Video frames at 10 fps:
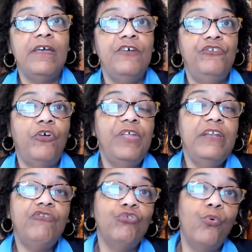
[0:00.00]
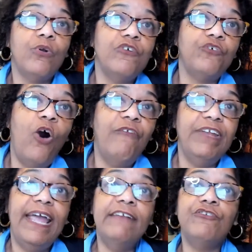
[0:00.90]
So the initial orders
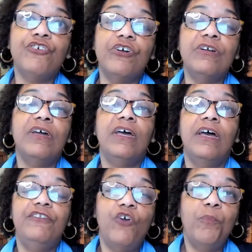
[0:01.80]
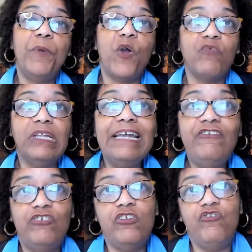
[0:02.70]
often entered don't bear a
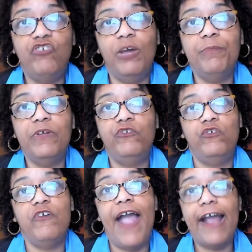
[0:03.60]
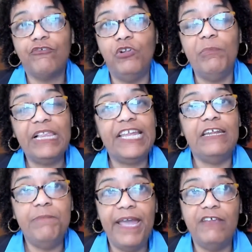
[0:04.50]
relationship to their actual ability to pay